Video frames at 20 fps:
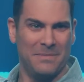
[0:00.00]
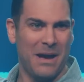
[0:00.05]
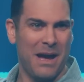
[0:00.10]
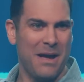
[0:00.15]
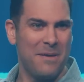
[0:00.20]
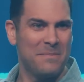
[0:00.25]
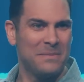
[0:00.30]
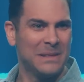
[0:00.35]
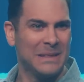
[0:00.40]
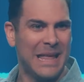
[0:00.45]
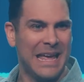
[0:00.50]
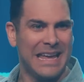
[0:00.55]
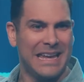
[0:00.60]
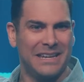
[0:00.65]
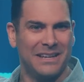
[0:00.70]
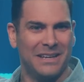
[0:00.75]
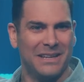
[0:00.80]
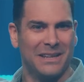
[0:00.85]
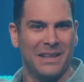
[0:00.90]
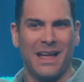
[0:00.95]
I'm
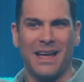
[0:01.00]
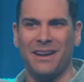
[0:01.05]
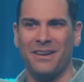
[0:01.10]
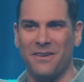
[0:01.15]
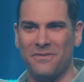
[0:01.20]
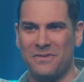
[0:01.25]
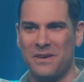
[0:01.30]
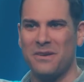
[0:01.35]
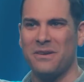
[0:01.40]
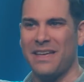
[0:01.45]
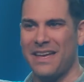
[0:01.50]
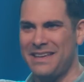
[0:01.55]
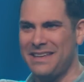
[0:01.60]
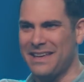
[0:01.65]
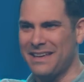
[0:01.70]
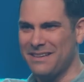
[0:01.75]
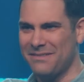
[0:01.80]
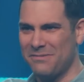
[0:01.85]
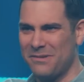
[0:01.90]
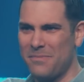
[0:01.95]
late a lot of the, okay,
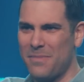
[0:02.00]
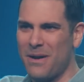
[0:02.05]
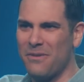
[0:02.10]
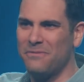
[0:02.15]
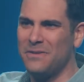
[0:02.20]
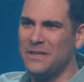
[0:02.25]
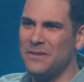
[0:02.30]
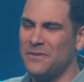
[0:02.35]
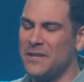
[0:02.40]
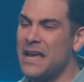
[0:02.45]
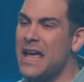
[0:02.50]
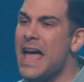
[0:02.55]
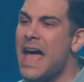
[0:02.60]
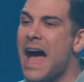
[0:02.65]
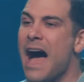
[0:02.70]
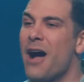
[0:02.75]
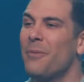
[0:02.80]
yeah, we're about 50-50.